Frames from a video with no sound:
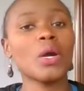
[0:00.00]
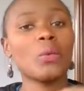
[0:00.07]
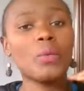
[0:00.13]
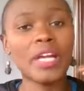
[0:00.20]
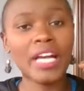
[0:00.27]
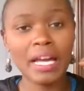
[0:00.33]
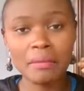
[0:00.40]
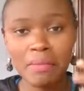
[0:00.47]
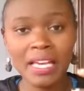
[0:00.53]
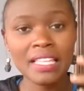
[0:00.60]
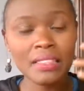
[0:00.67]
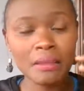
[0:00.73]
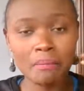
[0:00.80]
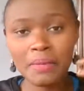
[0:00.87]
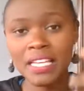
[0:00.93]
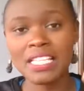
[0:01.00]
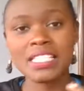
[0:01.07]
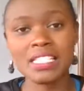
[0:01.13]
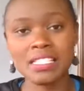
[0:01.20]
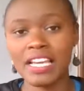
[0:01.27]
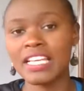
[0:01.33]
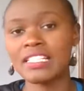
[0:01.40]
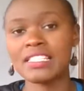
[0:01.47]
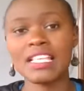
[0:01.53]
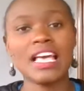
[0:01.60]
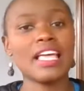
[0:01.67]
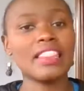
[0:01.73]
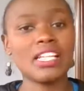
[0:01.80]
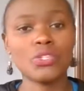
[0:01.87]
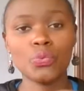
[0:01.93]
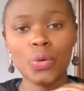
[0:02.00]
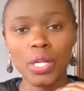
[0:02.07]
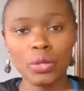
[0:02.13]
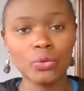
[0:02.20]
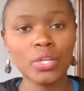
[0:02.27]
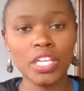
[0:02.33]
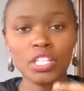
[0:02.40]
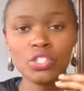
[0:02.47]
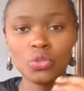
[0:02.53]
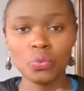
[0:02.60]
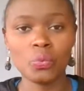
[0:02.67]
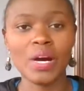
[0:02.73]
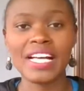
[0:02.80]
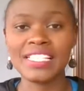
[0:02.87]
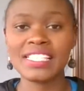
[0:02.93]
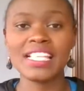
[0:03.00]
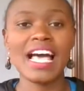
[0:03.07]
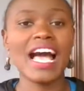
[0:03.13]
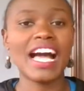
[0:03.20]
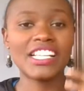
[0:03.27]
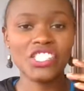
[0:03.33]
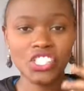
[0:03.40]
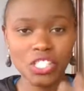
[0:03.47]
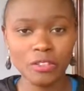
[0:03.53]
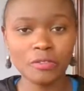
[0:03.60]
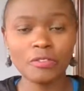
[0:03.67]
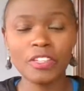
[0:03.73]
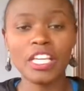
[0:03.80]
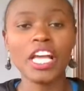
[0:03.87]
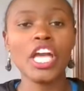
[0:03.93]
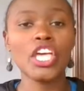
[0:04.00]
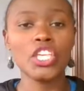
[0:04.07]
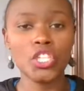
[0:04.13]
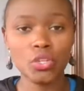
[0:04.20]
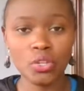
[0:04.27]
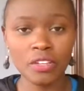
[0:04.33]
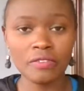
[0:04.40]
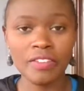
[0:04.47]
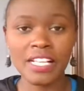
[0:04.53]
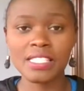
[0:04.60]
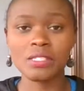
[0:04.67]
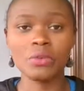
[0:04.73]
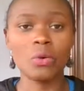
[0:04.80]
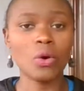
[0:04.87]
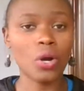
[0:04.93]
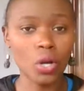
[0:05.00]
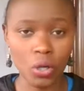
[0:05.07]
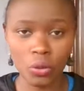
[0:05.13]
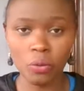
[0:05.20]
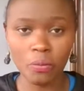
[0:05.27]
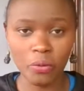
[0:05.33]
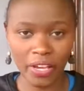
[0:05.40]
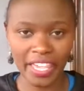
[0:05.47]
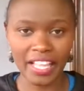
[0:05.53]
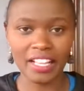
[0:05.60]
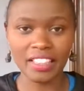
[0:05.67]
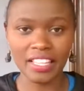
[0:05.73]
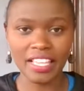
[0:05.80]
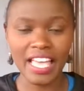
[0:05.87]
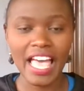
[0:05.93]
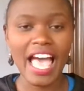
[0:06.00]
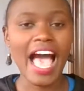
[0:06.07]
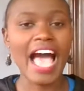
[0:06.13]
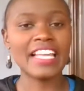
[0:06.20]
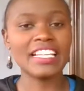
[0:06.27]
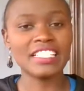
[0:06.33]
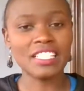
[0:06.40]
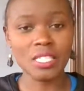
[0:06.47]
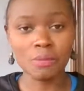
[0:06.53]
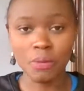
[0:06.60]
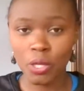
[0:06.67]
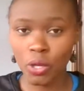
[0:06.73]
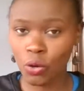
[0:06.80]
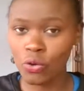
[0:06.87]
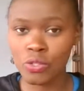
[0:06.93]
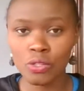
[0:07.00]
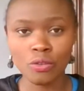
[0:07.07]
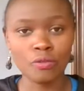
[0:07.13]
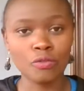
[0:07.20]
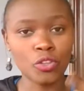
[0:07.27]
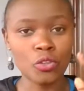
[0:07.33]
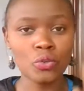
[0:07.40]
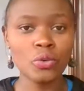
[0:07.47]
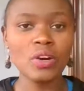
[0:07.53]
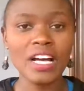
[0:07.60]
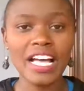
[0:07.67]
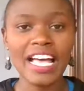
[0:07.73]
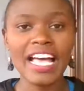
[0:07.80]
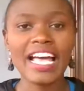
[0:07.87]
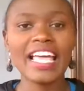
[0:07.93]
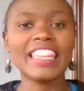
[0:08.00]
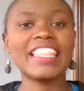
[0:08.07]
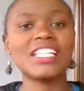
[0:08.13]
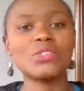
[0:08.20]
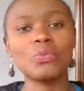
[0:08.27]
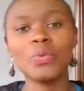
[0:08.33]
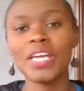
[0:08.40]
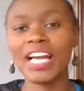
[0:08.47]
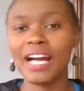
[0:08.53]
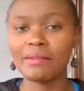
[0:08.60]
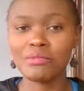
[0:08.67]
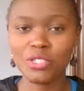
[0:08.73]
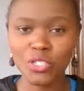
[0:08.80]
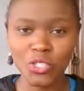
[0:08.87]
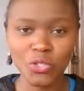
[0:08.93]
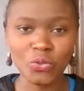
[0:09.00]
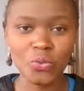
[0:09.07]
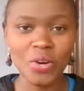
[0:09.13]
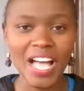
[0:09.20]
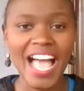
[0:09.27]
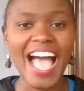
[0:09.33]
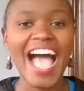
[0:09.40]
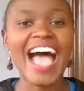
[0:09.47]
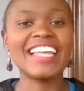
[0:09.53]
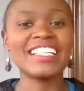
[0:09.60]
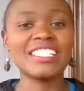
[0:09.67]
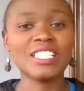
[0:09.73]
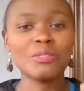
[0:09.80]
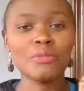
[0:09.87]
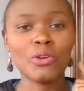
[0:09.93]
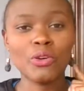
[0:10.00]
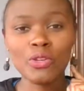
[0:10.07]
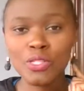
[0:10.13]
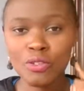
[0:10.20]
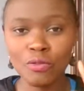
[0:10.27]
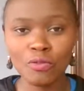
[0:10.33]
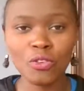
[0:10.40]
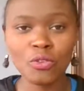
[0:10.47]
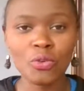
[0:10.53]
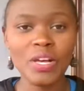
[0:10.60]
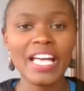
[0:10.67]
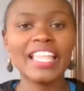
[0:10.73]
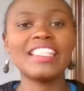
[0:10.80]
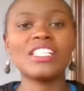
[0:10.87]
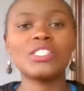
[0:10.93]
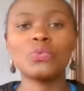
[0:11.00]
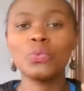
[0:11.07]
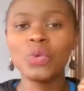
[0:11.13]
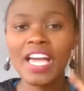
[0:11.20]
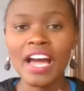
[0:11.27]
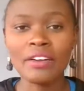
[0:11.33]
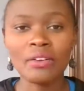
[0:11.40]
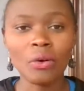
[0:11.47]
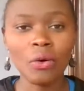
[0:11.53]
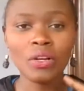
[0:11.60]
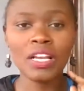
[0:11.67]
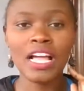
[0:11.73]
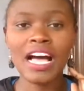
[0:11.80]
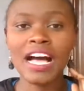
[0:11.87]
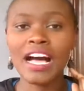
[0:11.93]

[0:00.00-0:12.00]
we can make the big strides that we're looking towards achieving universal global health. And it is because of you that we come to you. And it is because of you that we are all